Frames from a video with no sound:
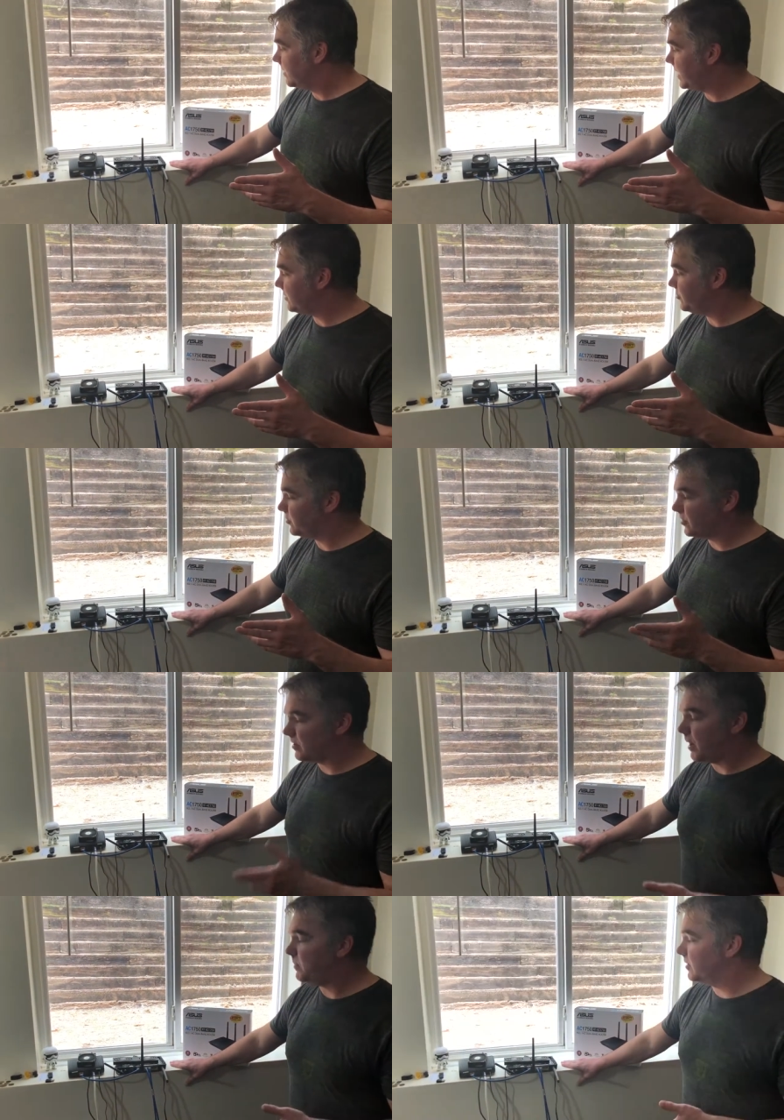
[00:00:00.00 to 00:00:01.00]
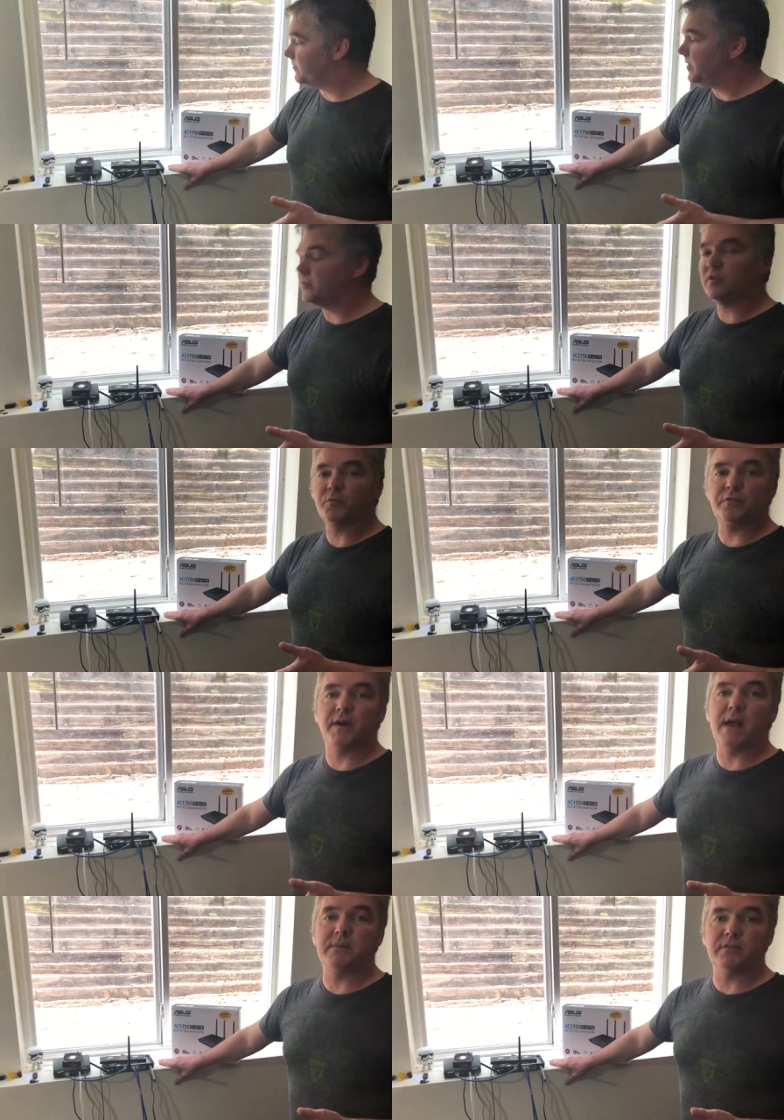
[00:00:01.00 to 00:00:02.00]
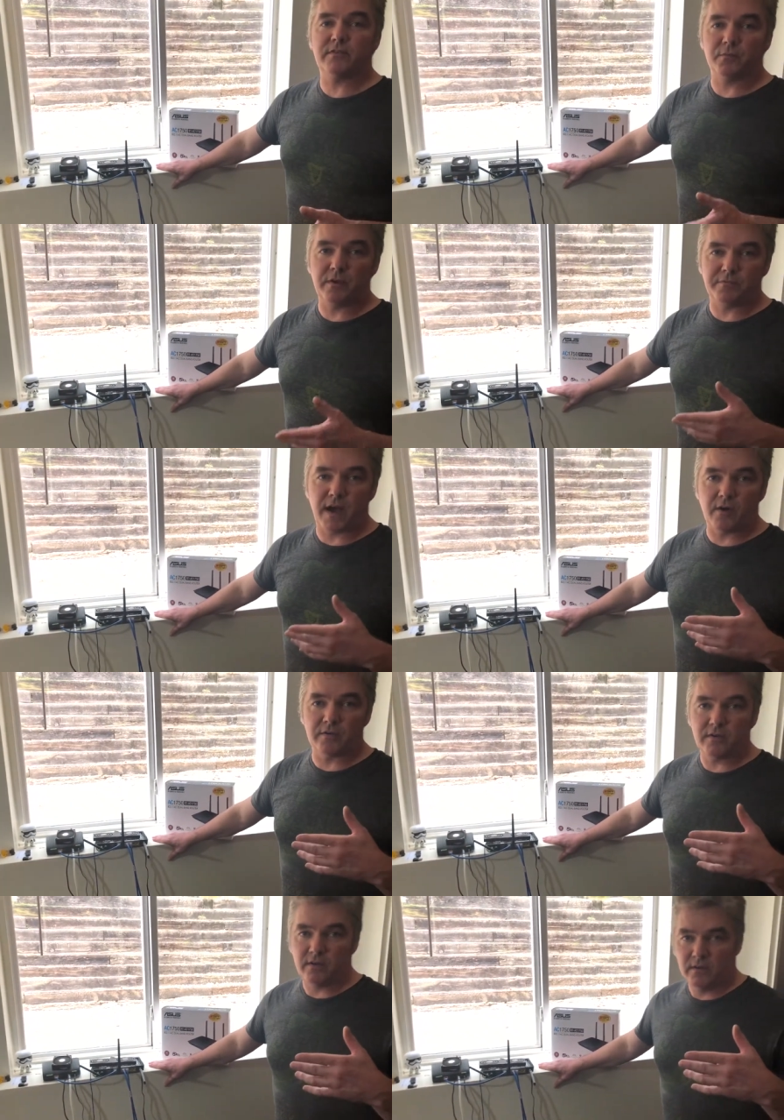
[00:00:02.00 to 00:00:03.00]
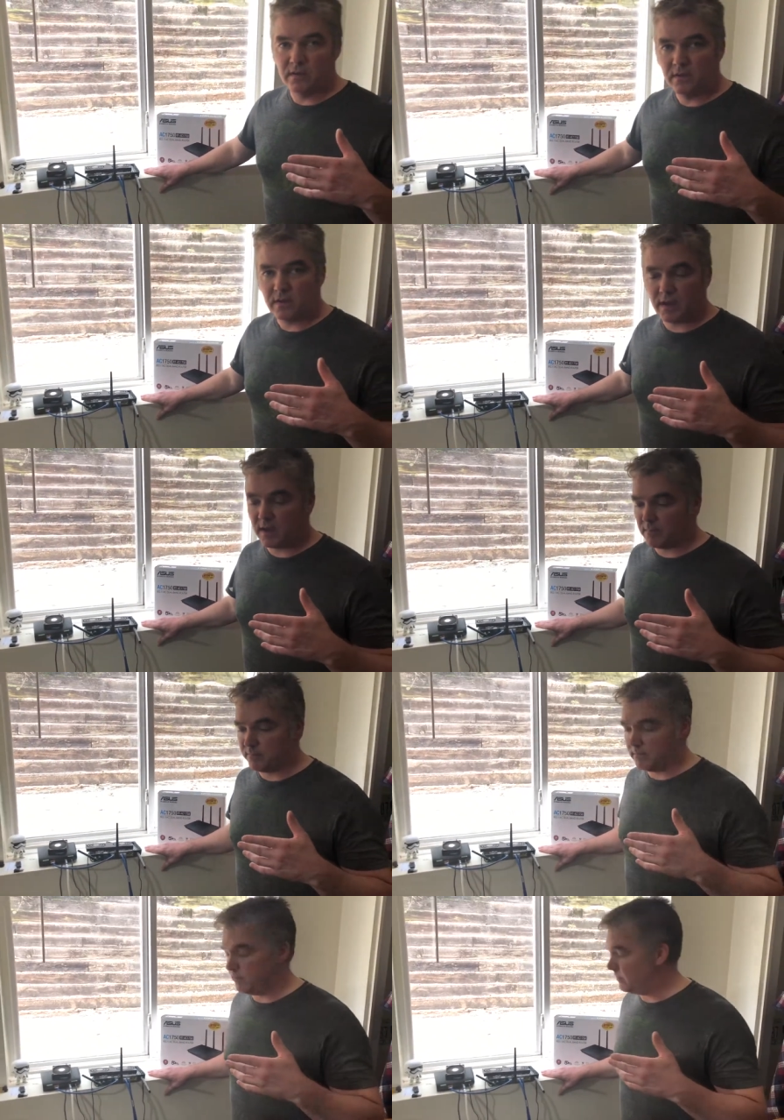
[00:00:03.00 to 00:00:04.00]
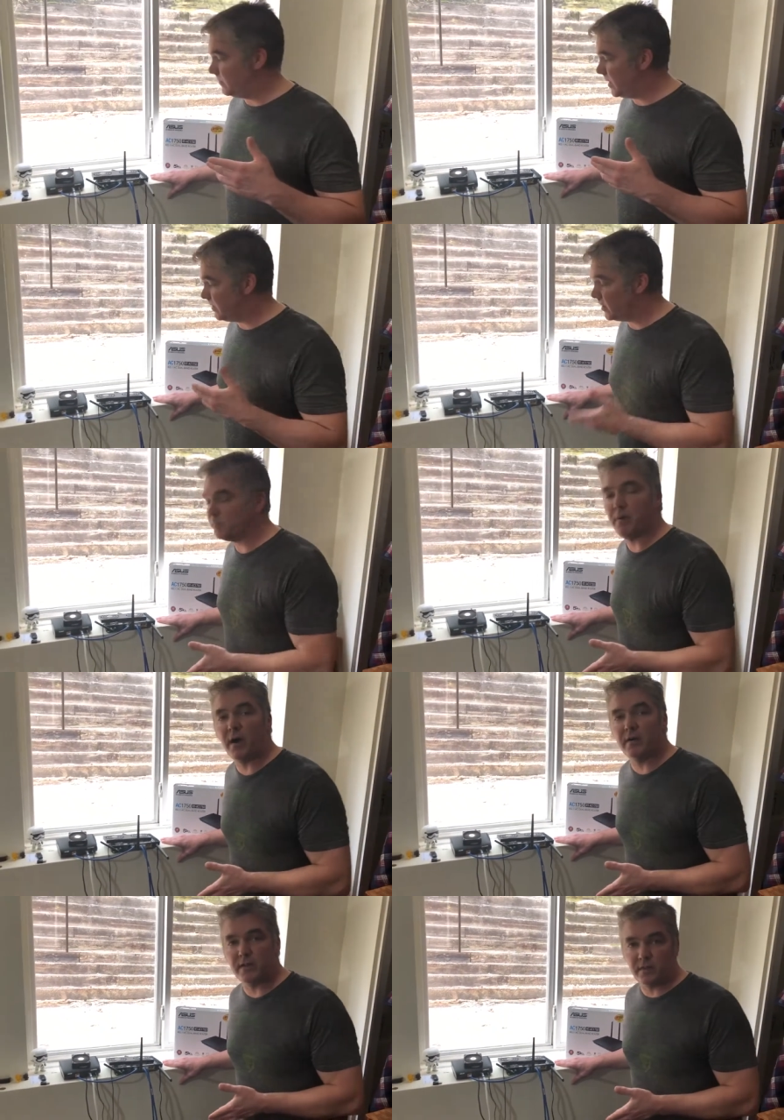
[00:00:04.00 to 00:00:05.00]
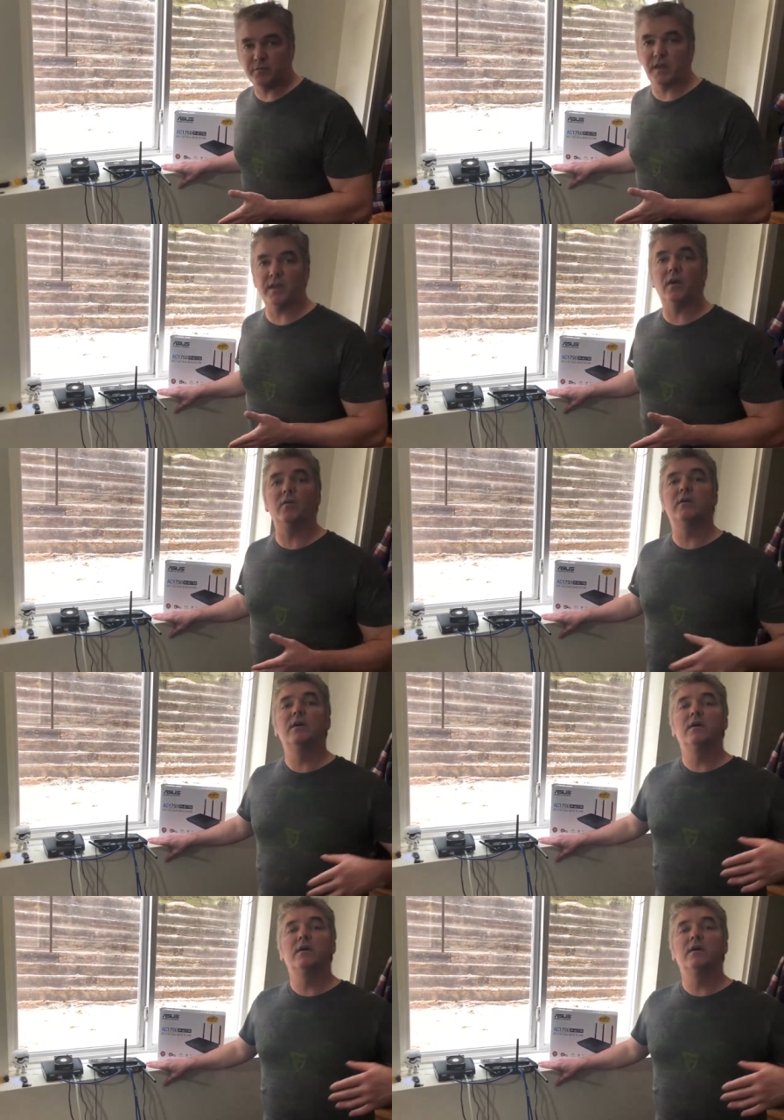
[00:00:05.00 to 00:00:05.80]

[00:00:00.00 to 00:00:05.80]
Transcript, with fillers: that's just a couple of physical refinements that we found um, in this part, in this video.